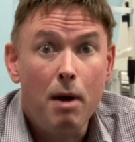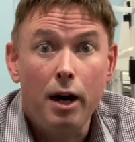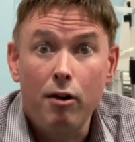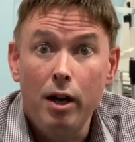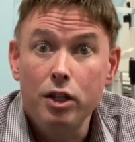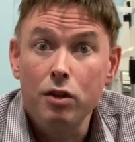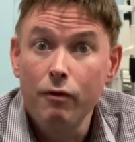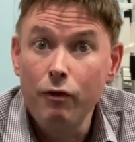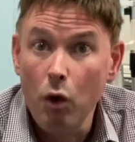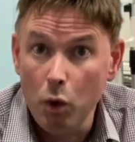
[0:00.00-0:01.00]
MigraLens
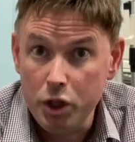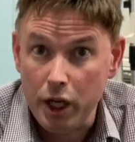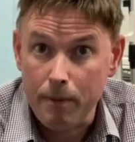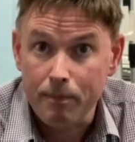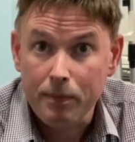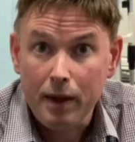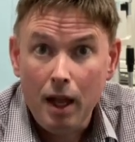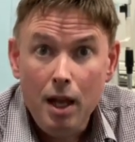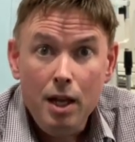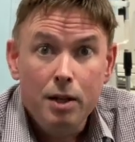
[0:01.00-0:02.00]
40.
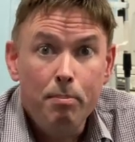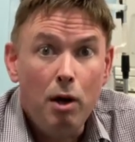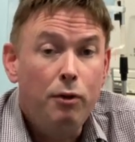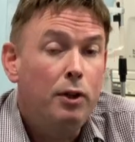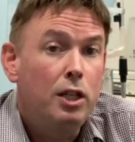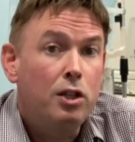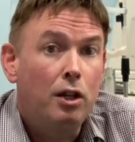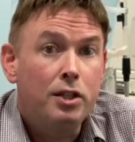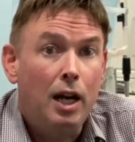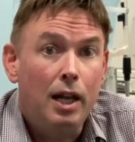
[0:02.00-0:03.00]
Both of these
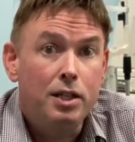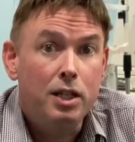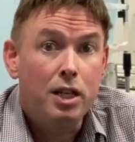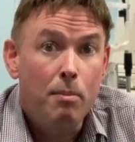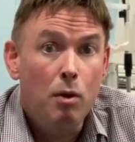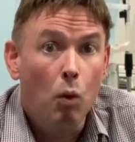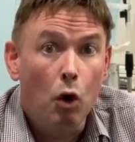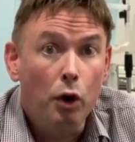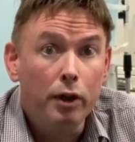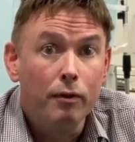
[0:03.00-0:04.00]
contact lenses can be
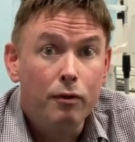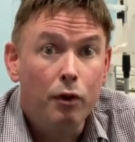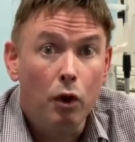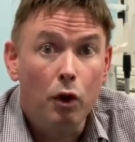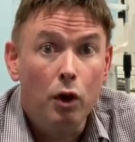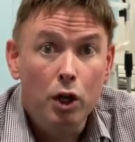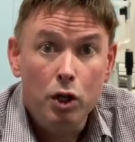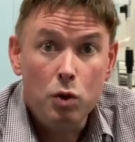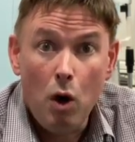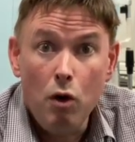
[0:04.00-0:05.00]
worn for
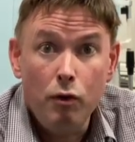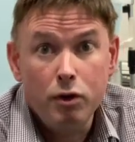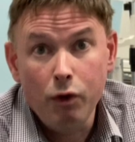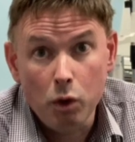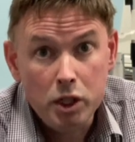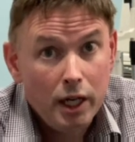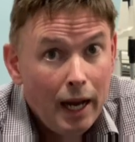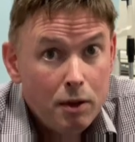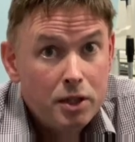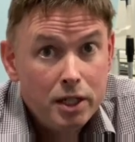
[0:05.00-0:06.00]
12 to 14
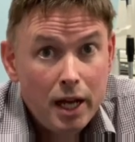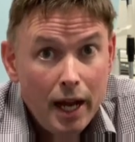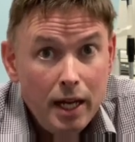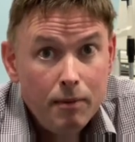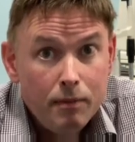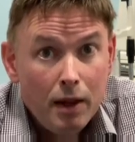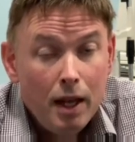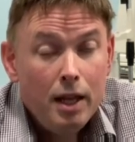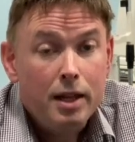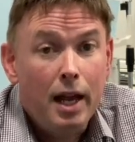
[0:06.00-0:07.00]
hours a day.
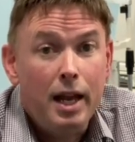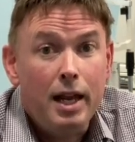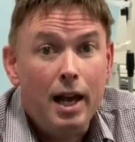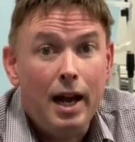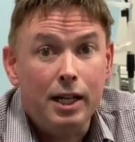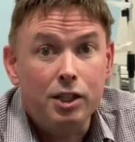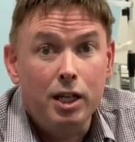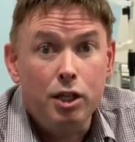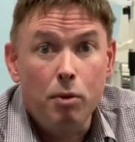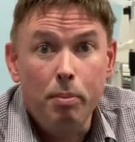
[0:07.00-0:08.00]

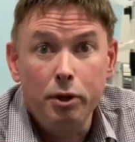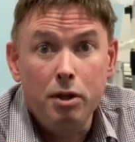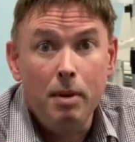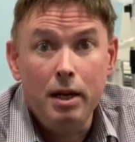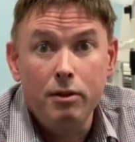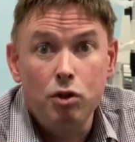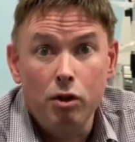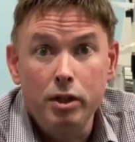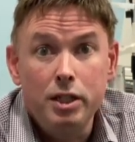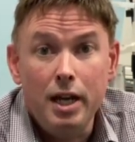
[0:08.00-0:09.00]
You put them in
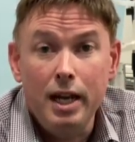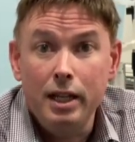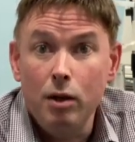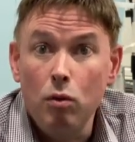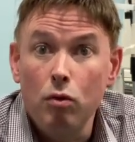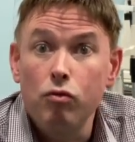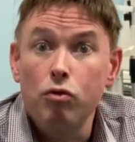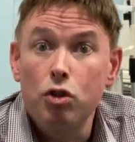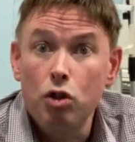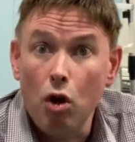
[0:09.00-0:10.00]
during the day and they will
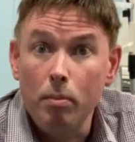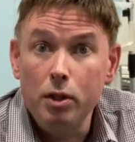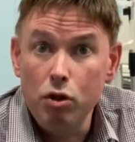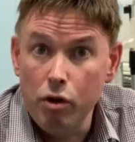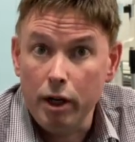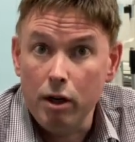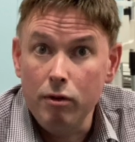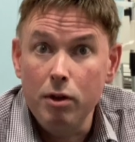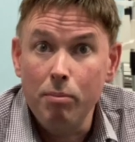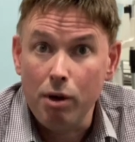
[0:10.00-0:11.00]
stop the trigger
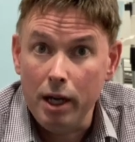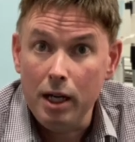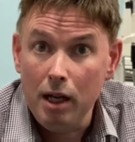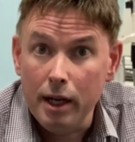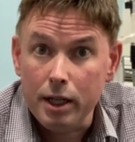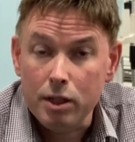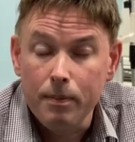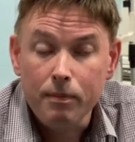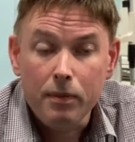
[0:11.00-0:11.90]
of the bright light.